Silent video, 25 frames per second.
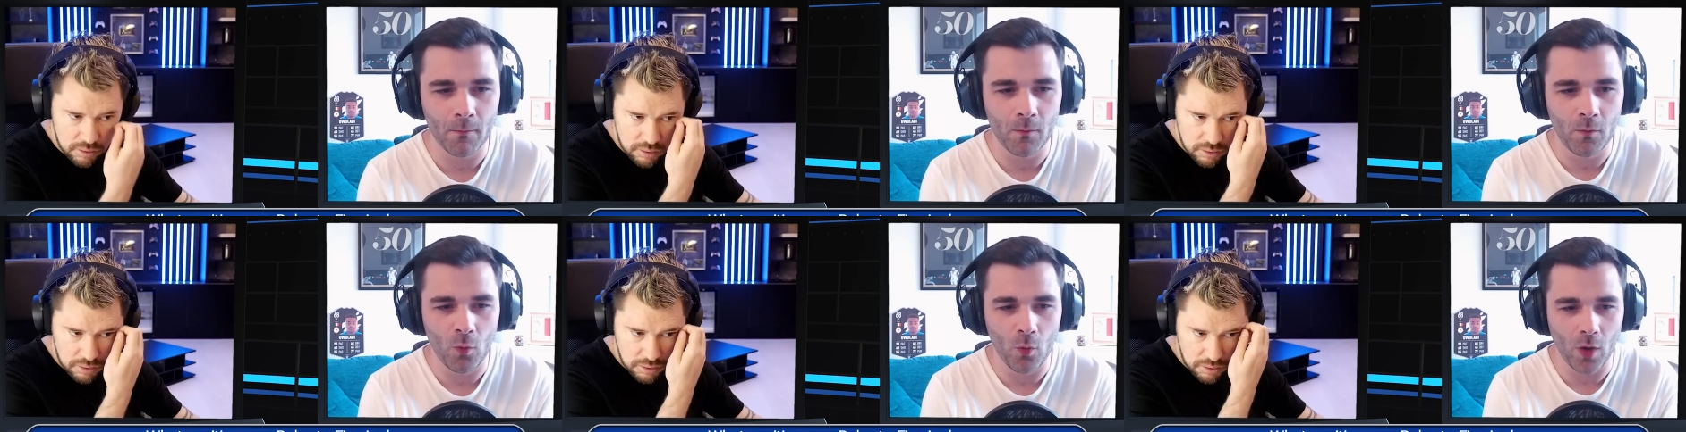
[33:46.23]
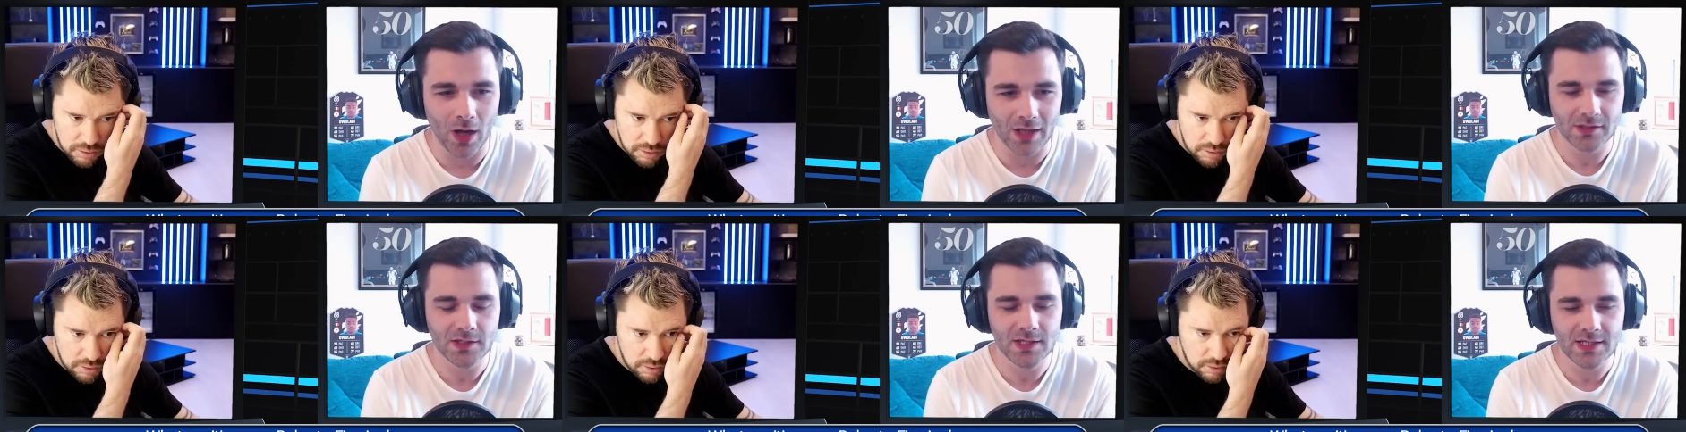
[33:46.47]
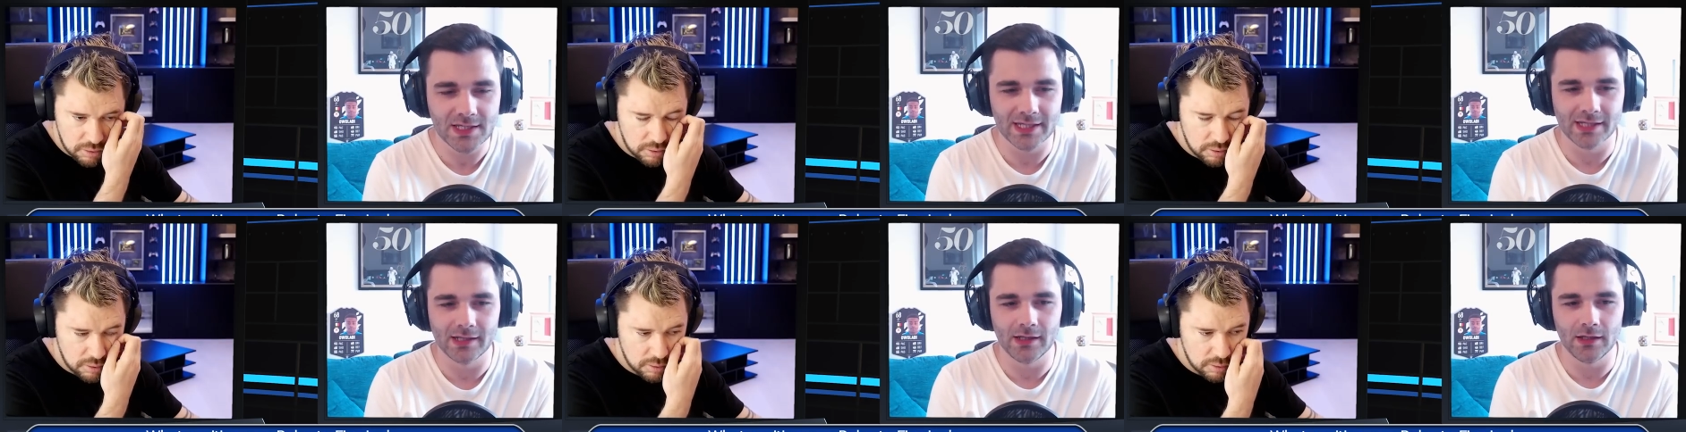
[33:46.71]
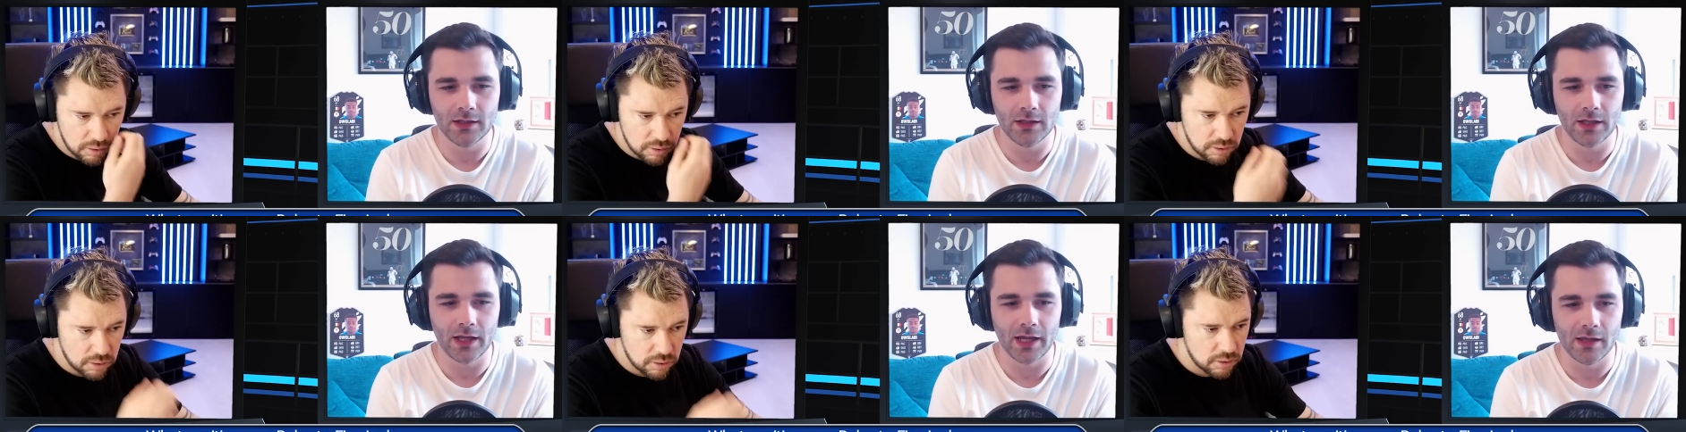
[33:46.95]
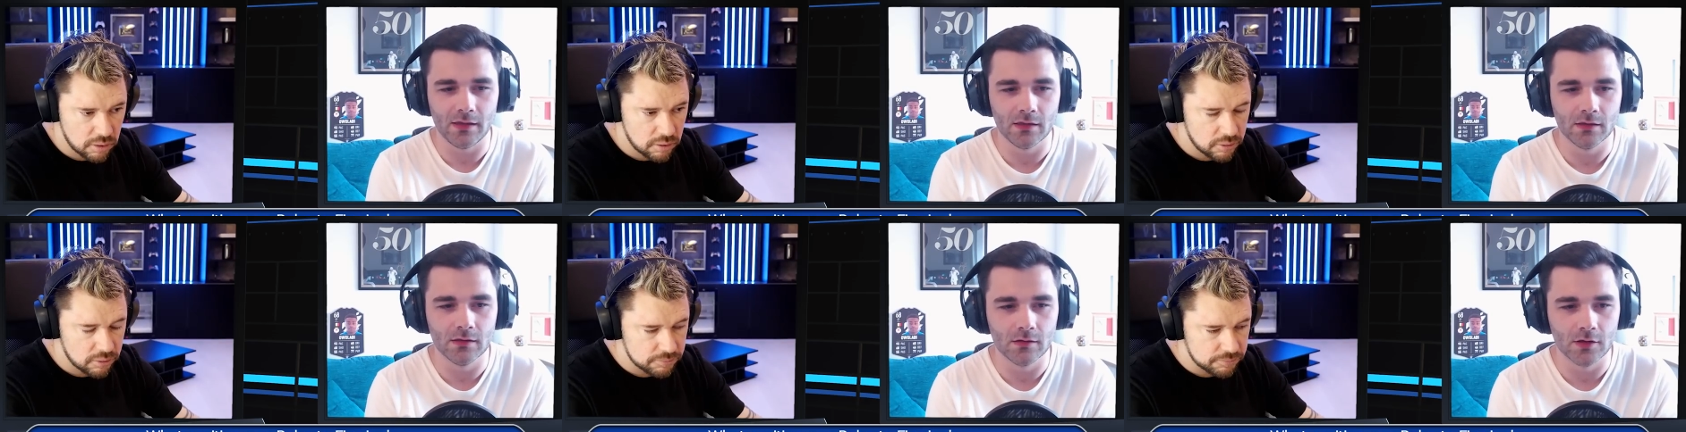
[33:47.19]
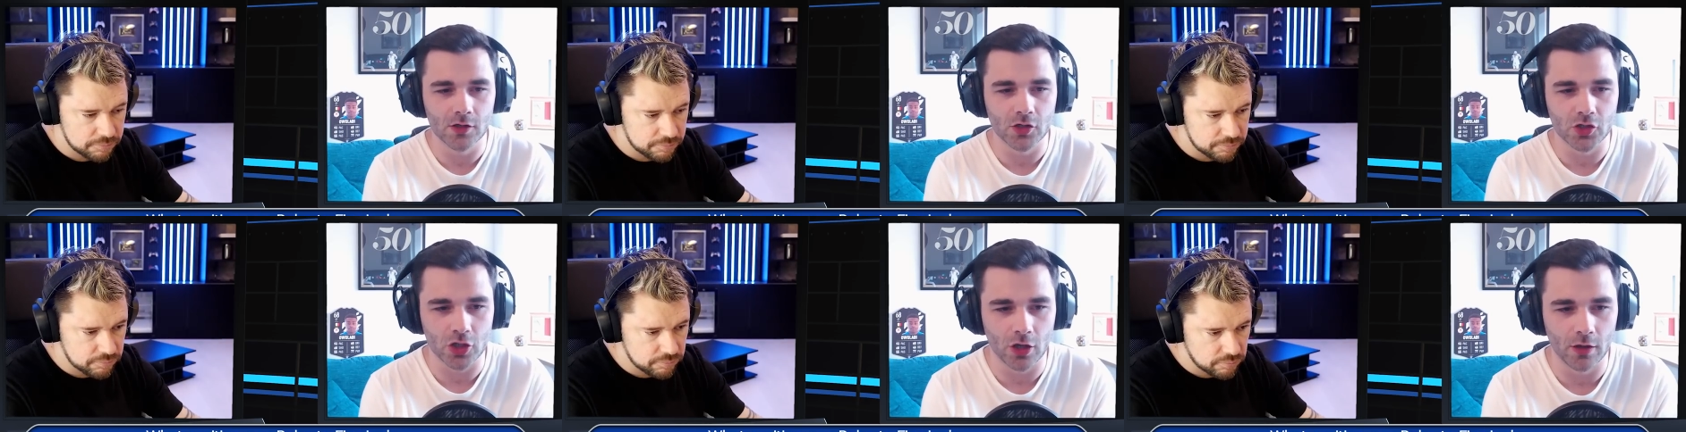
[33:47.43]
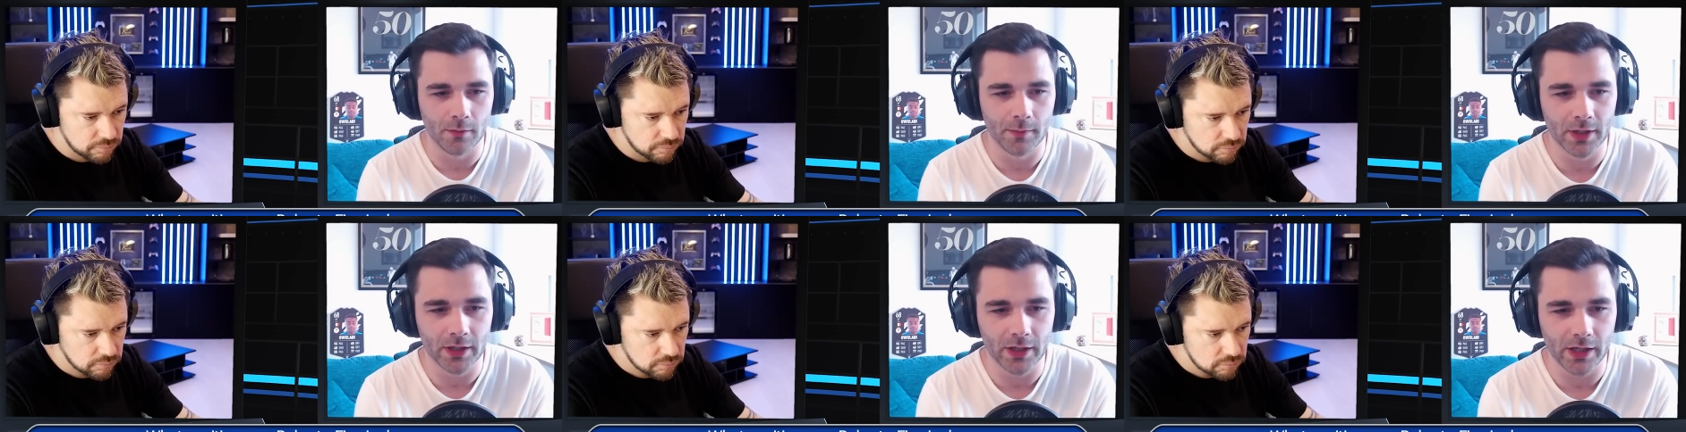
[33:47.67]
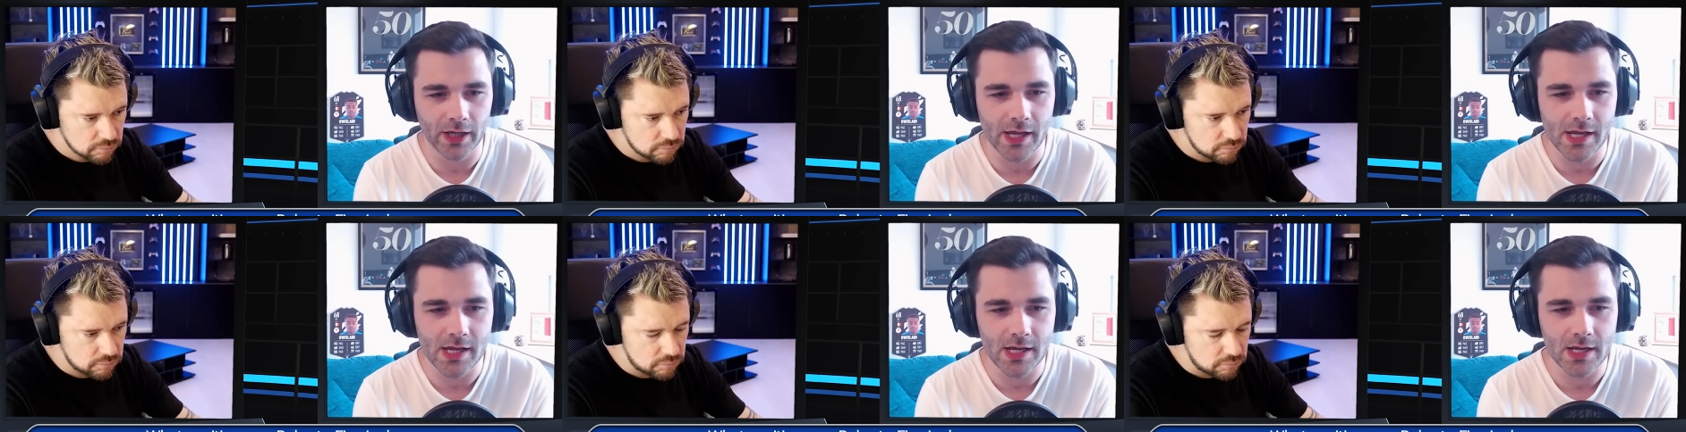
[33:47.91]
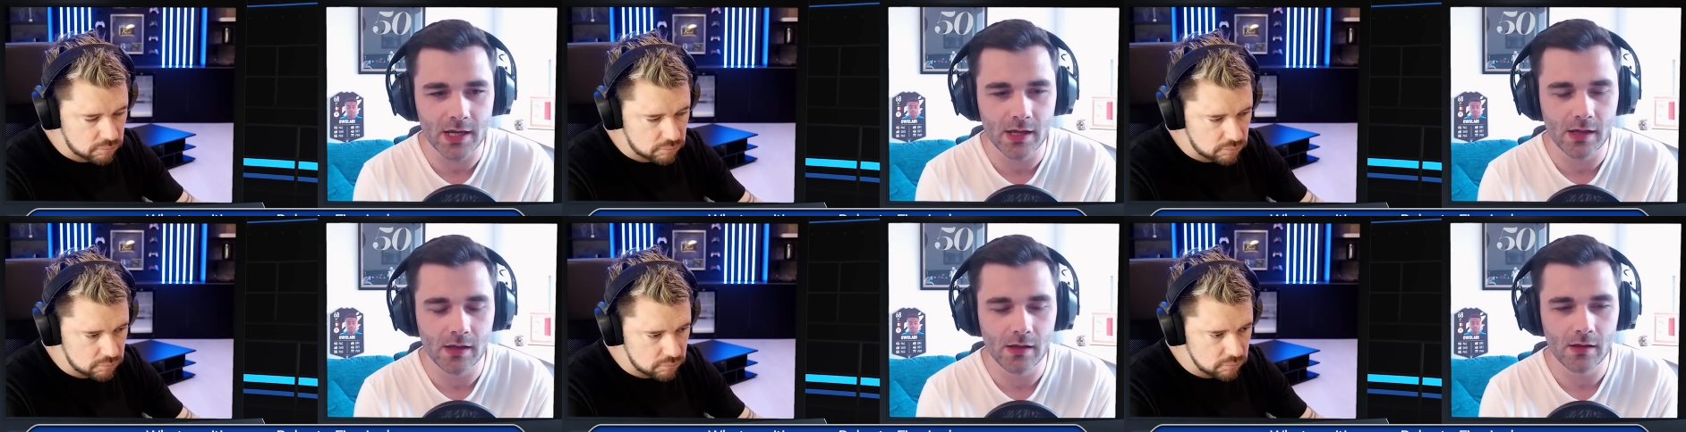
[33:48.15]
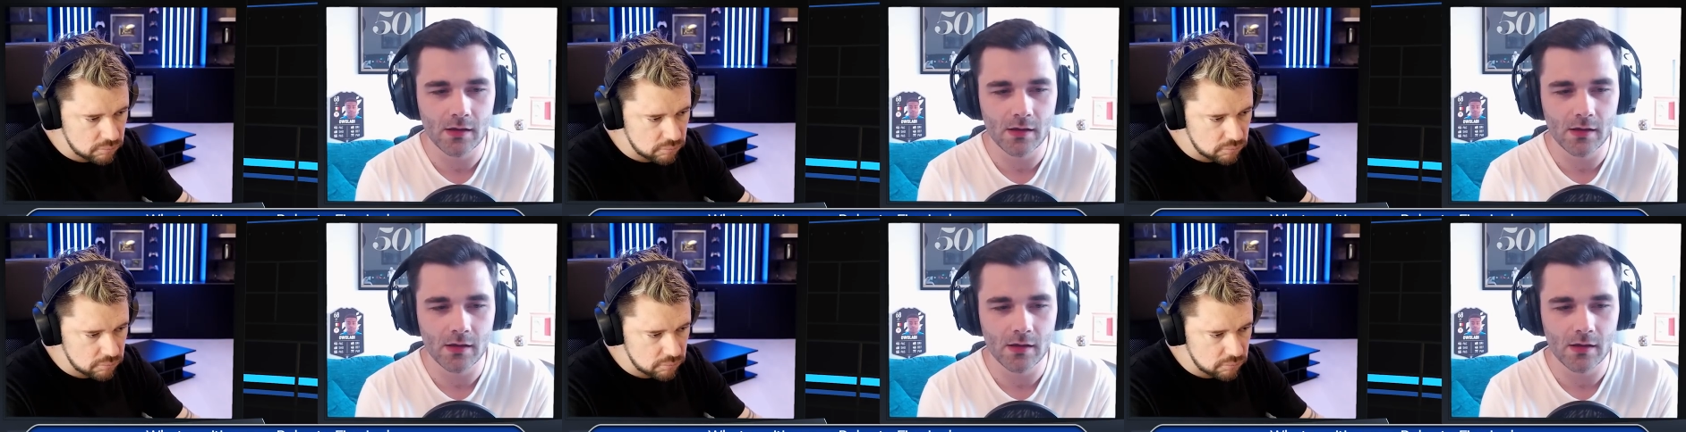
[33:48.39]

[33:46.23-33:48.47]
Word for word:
Speaker 1: while still in the German league,